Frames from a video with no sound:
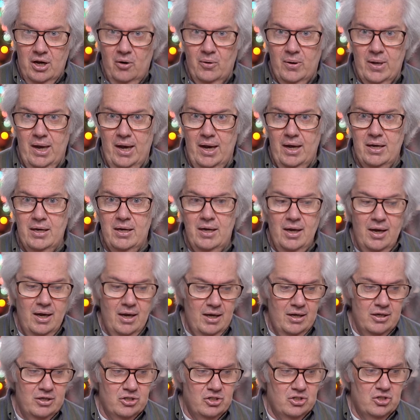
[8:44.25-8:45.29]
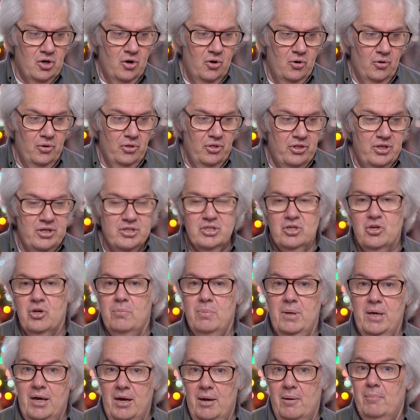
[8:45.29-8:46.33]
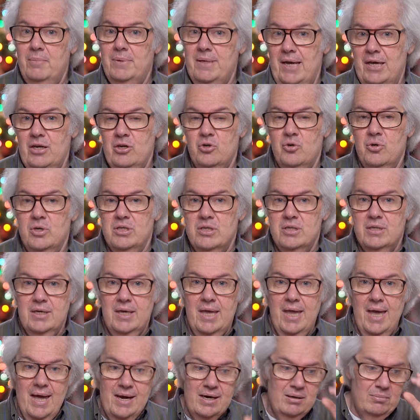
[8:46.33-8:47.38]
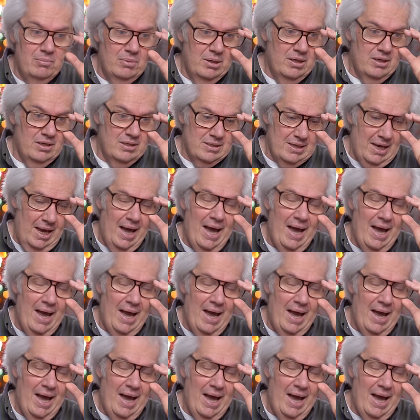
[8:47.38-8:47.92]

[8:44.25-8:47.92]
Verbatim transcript: Okay, so this could become dangerous to Canon because